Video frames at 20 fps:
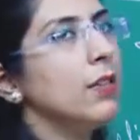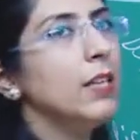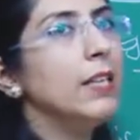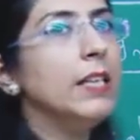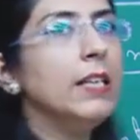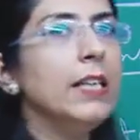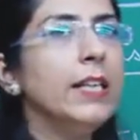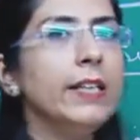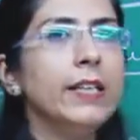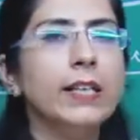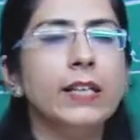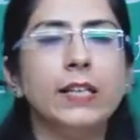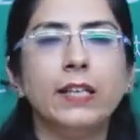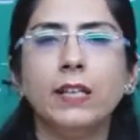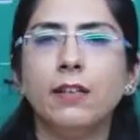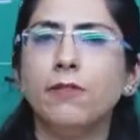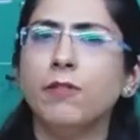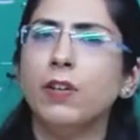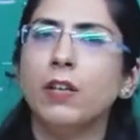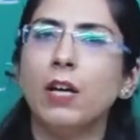the
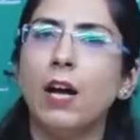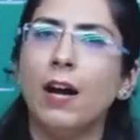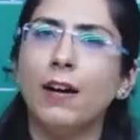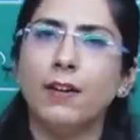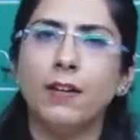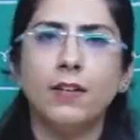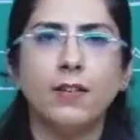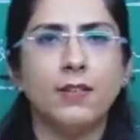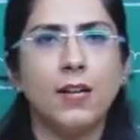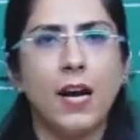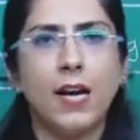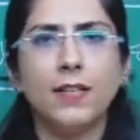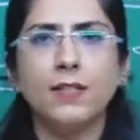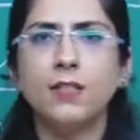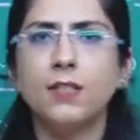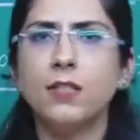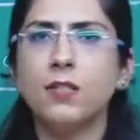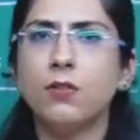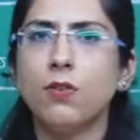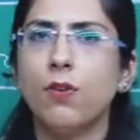DDT as
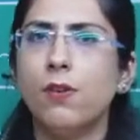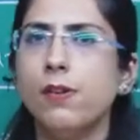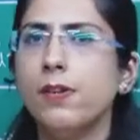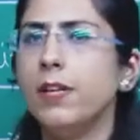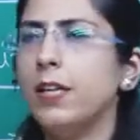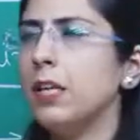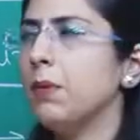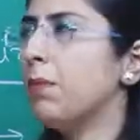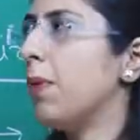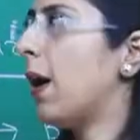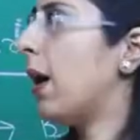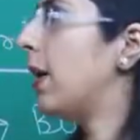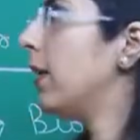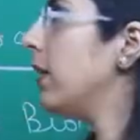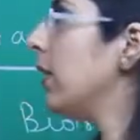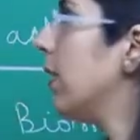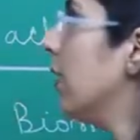it is already banned,